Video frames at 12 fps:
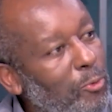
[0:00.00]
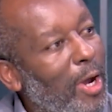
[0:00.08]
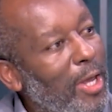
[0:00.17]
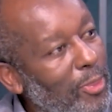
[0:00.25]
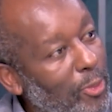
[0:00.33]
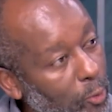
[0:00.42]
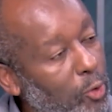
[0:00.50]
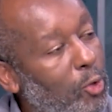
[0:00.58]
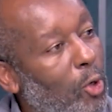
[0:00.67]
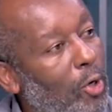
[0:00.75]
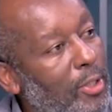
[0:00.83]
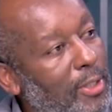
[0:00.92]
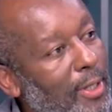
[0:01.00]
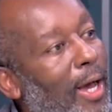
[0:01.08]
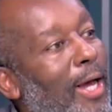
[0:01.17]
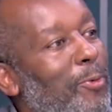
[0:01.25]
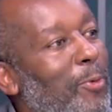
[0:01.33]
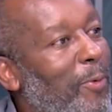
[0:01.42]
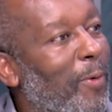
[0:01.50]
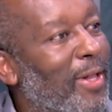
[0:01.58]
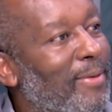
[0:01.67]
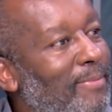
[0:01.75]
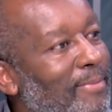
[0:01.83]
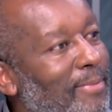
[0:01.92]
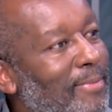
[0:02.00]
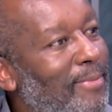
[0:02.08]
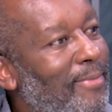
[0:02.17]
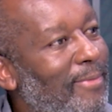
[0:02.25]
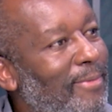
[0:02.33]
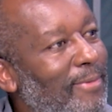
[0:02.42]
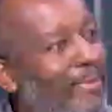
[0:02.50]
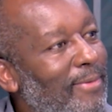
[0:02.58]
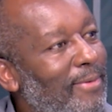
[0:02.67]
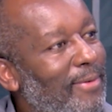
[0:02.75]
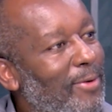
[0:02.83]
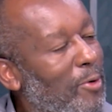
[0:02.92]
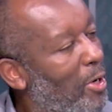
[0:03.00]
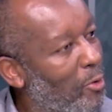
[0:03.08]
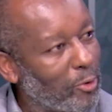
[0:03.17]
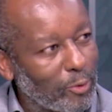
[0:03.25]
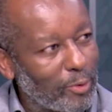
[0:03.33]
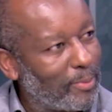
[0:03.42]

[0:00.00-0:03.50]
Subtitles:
why those stocks are doing well. Look at all those.